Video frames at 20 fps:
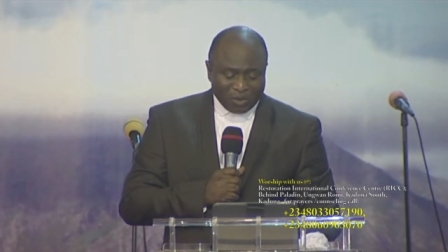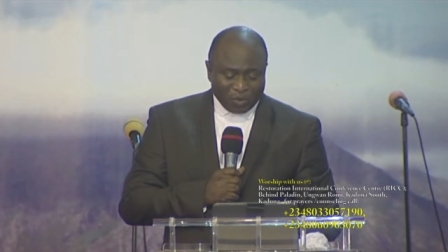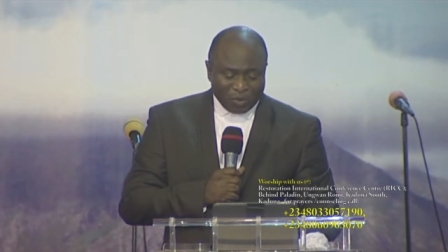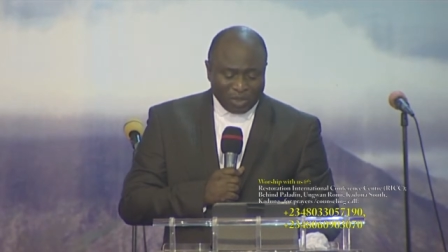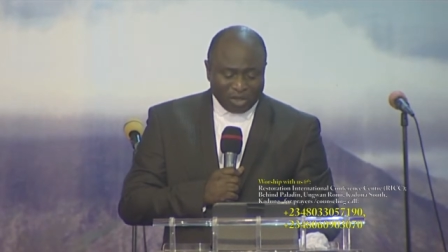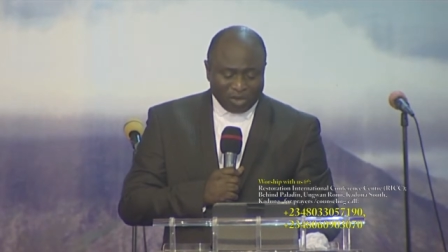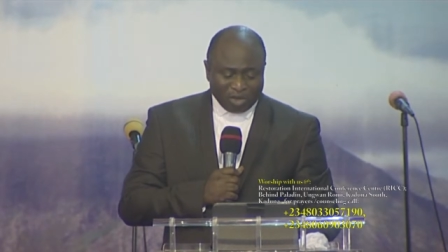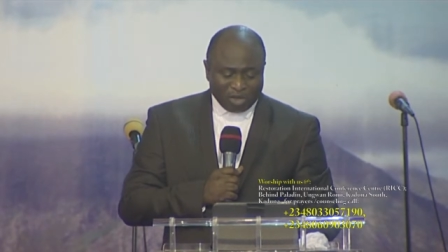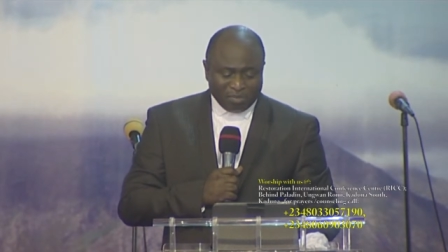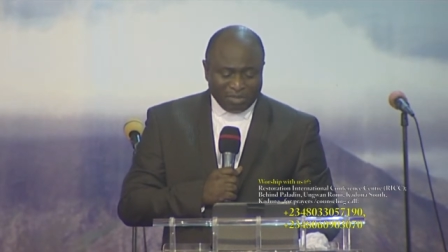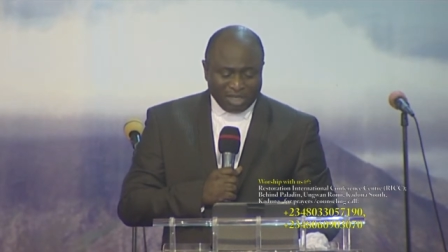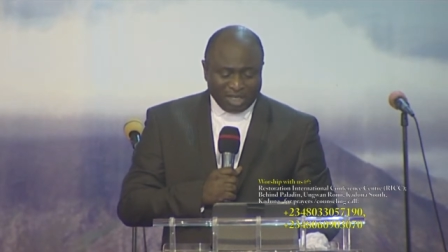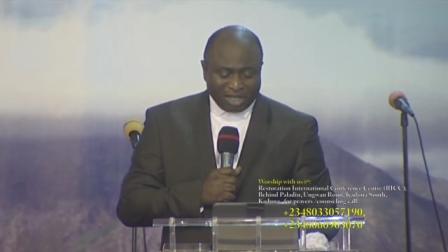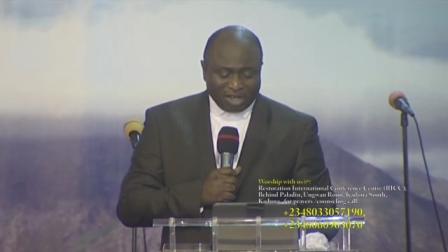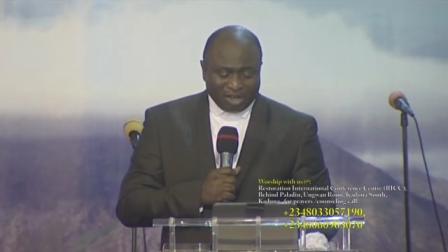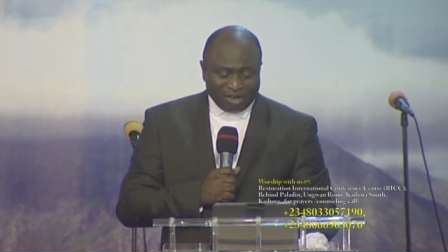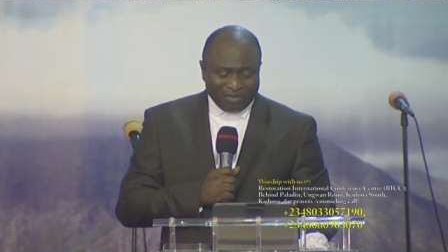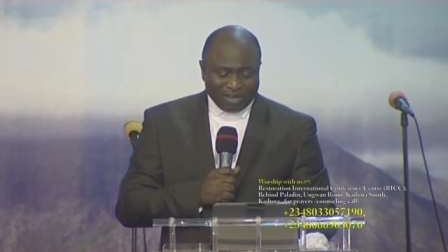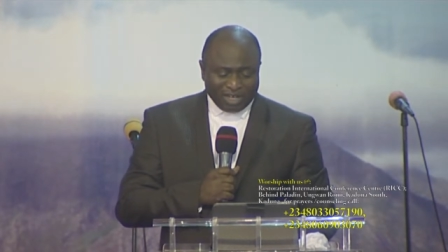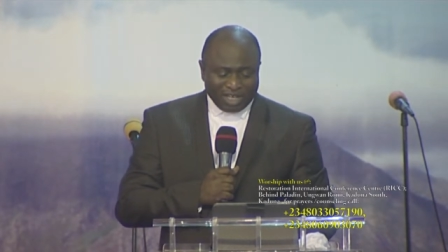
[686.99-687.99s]
When God made a
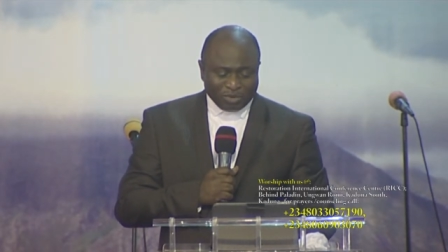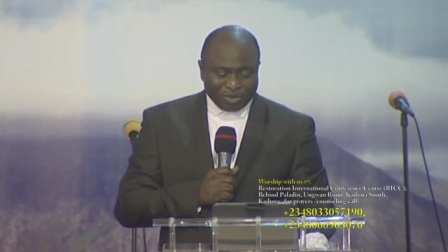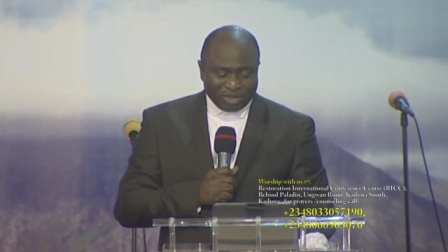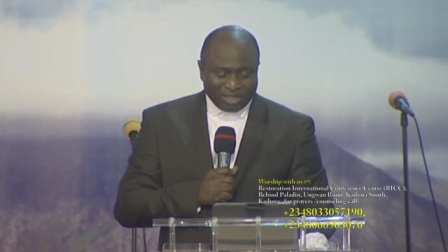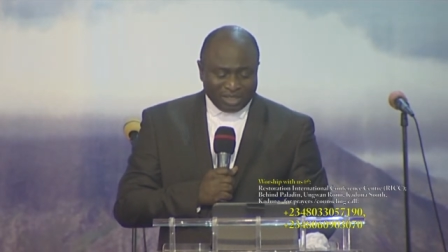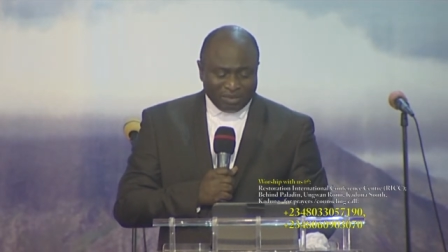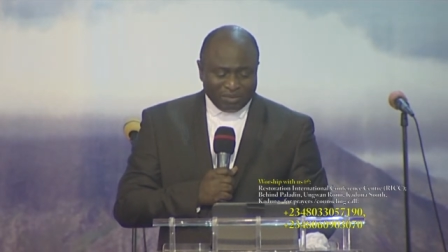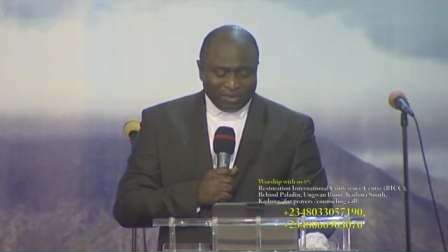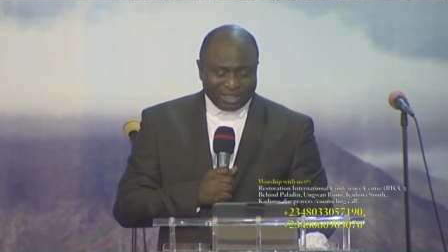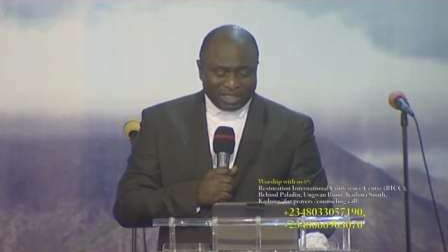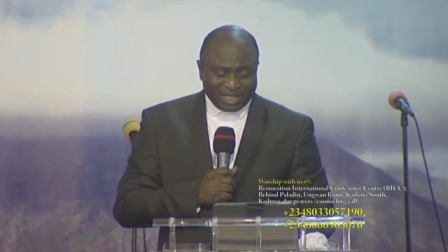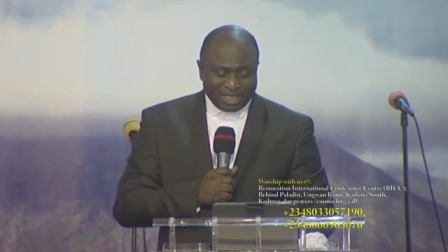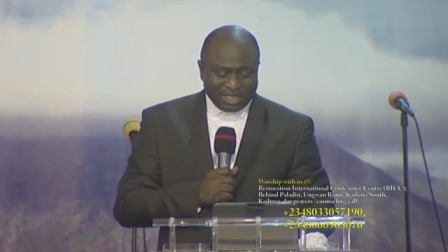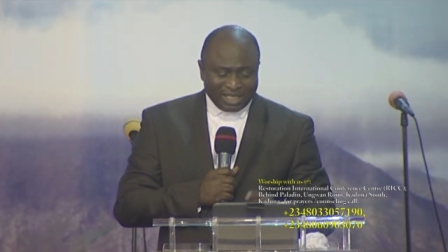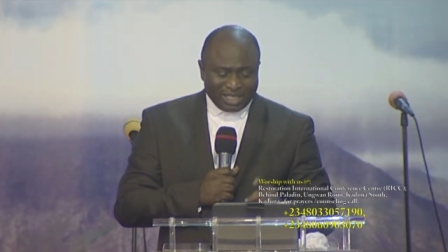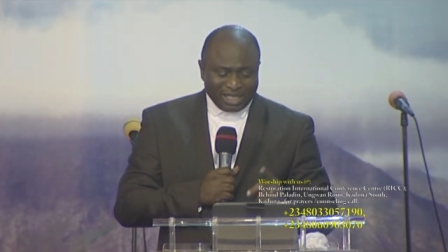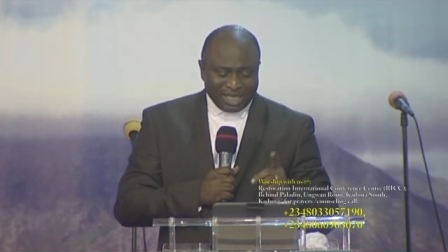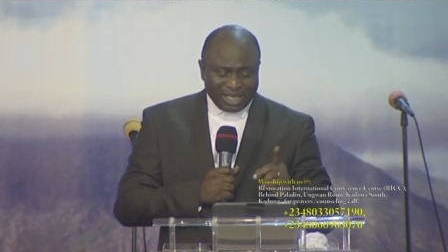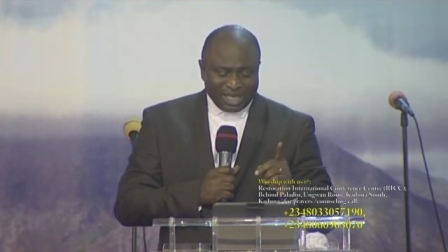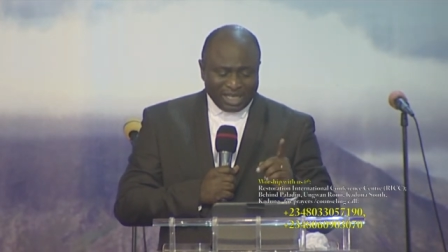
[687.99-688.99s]
covenant with him, he said,
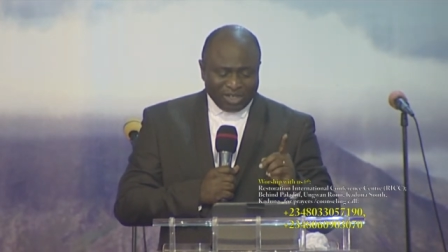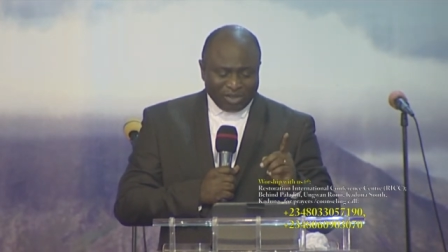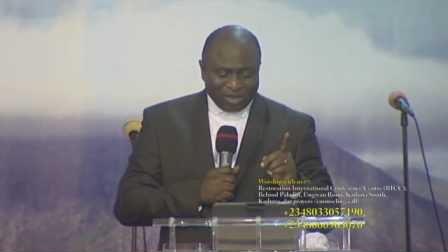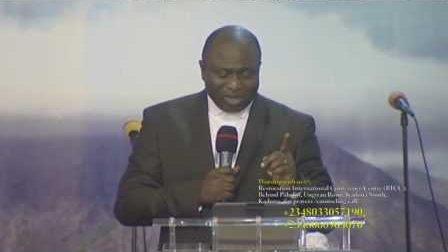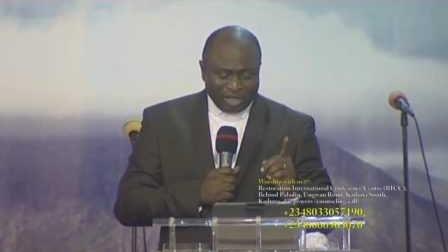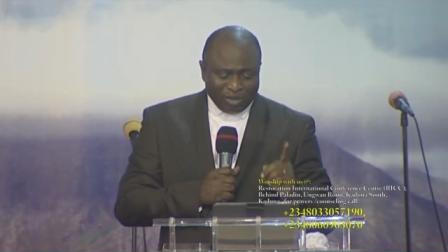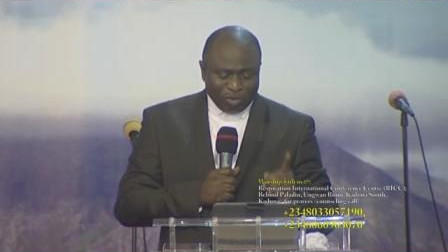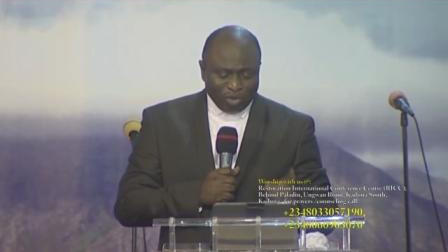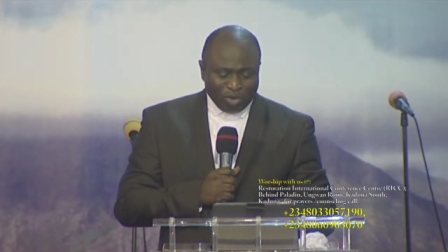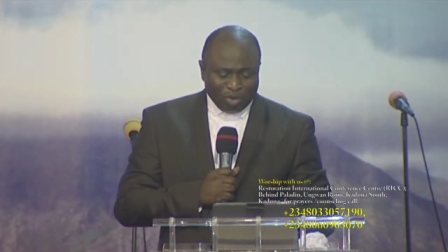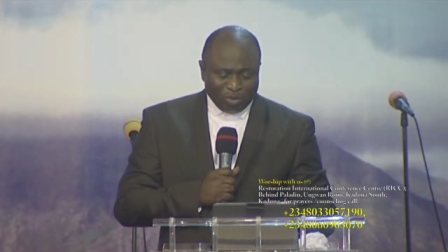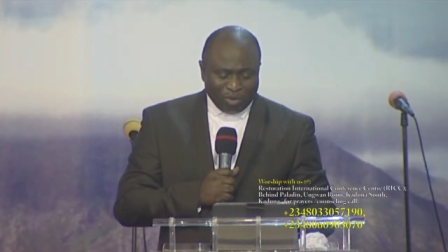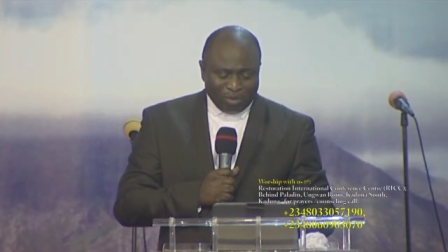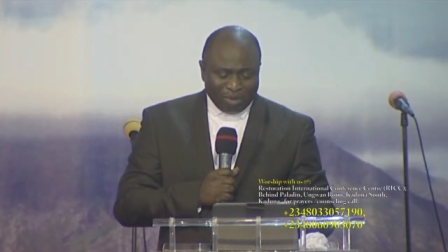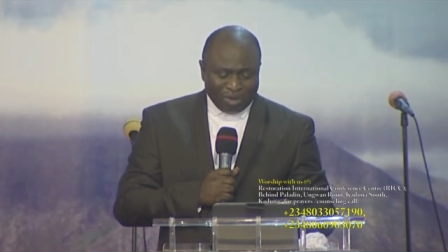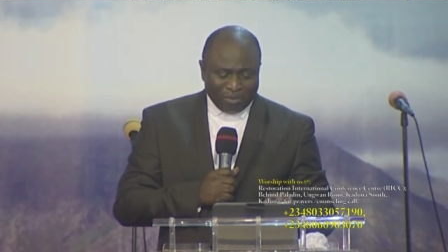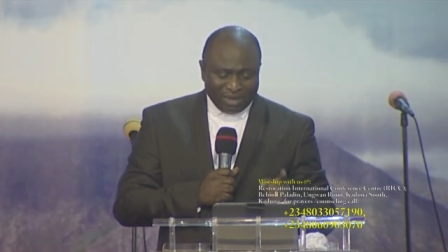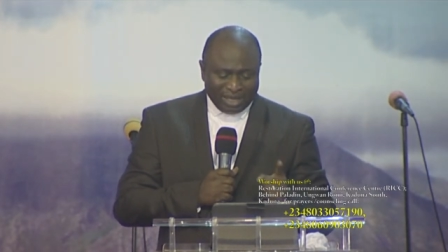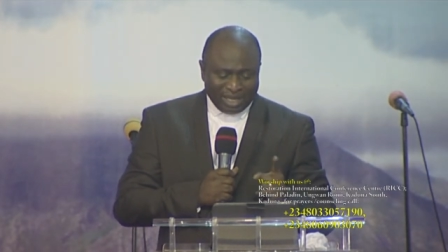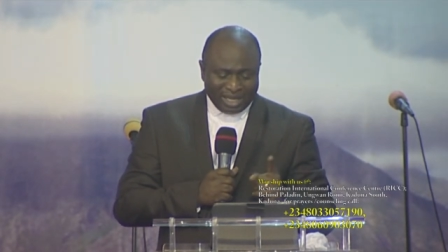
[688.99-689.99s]
your name will no
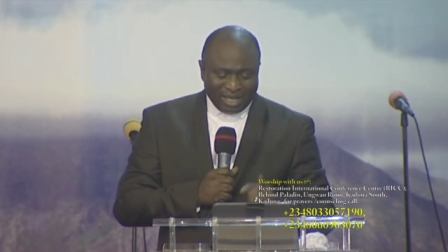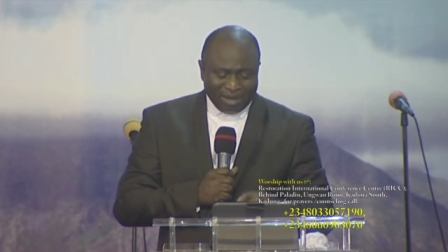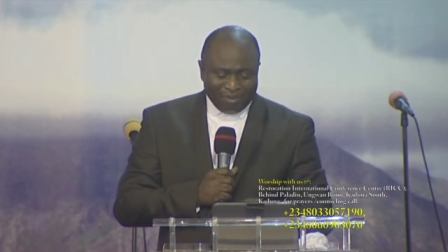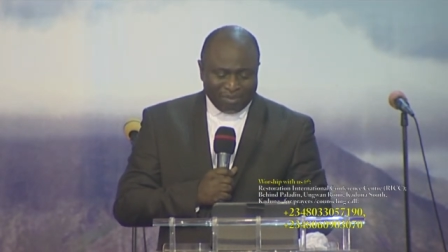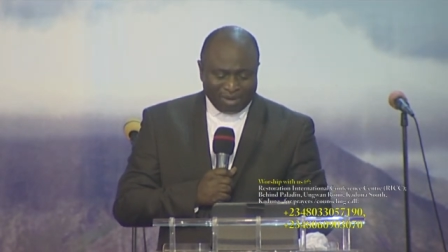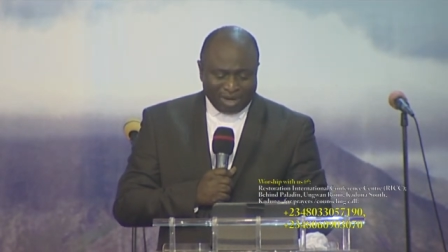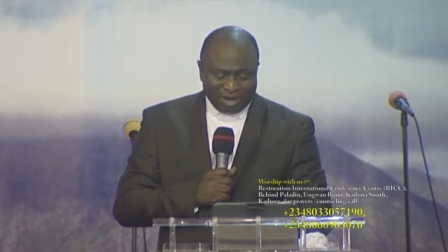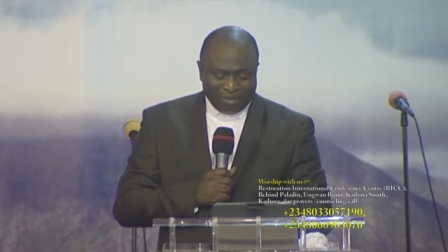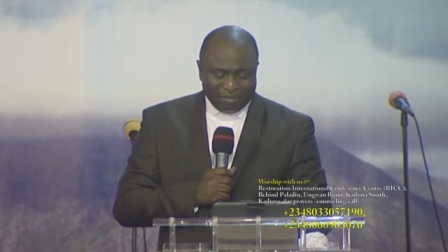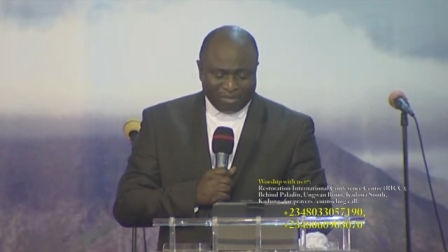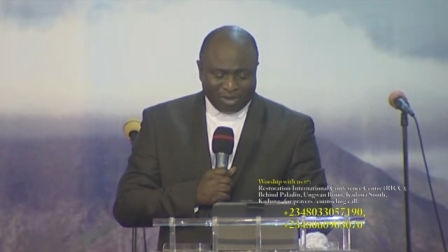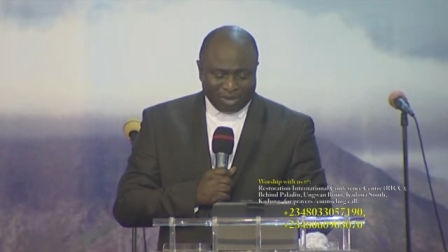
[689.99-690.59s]
more be Abram,